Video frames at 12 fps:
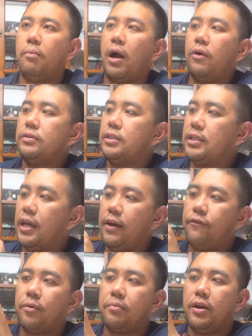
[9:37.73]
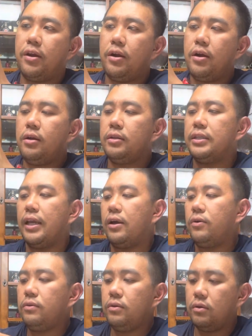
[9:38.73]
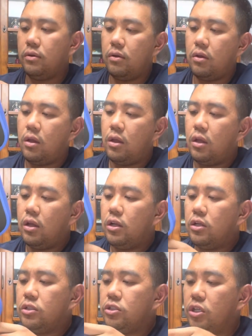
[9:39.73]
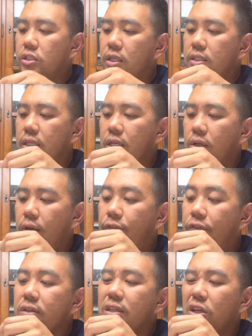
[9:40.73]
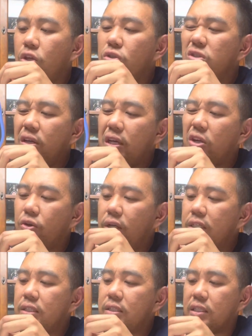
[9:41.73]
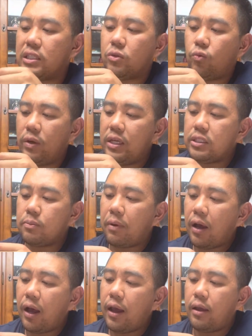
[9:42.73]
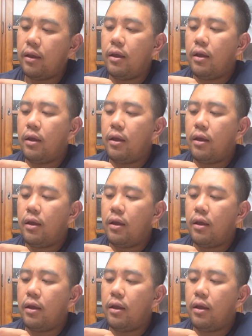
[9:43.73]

I would say from here down, just because it feels like it usually increases the sweet spot.